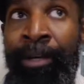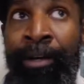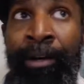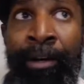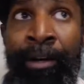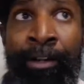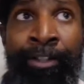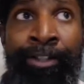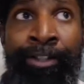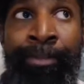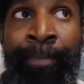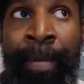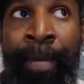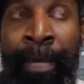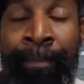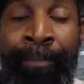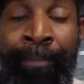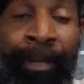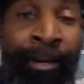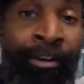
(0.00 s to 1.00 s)
Also,
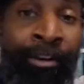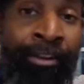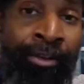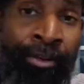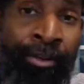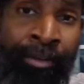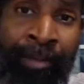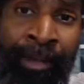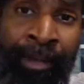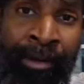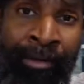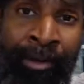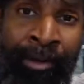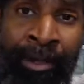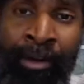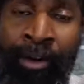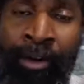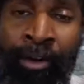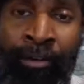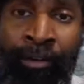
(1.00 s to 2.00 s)
Pam Perry will be
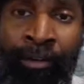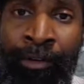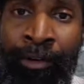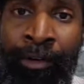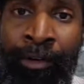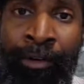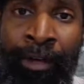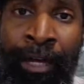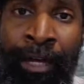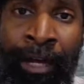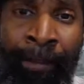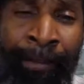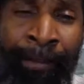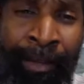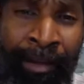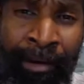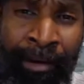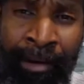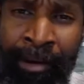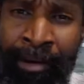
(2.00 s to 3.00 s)
going over
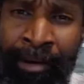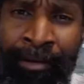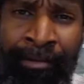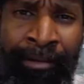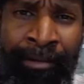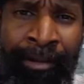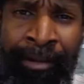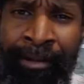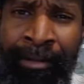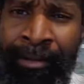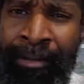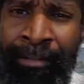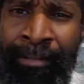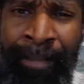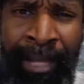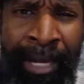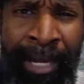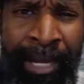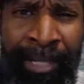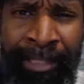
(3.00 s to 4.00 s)
PR, the
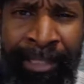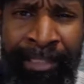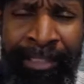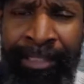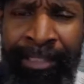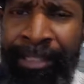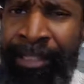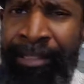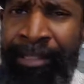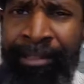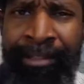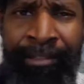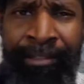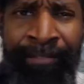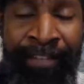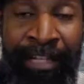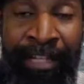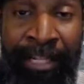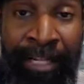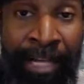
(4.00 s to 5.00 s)
behind the scenes,
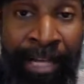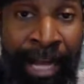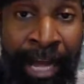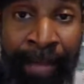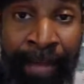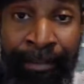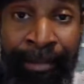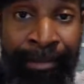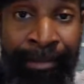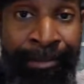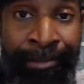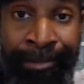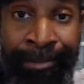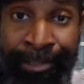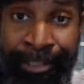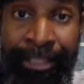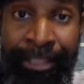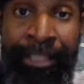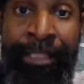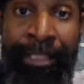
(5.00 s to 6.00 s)
phenomenal.
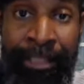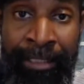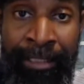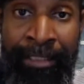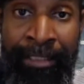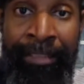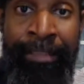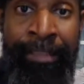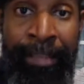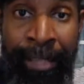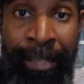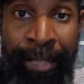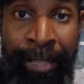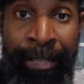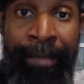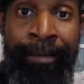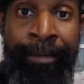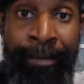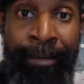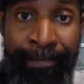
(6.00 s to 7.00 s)
She is
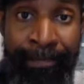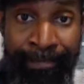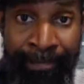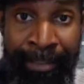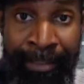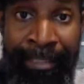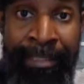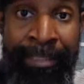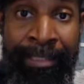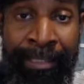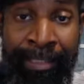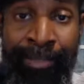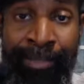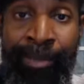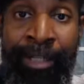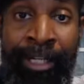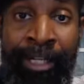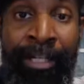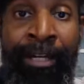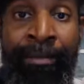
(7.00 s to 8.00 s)
like the business
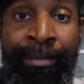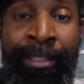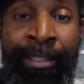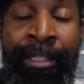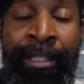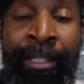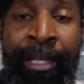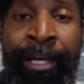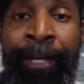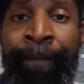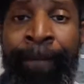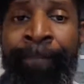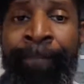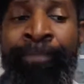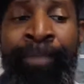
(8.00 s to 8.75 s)
when it comes to that.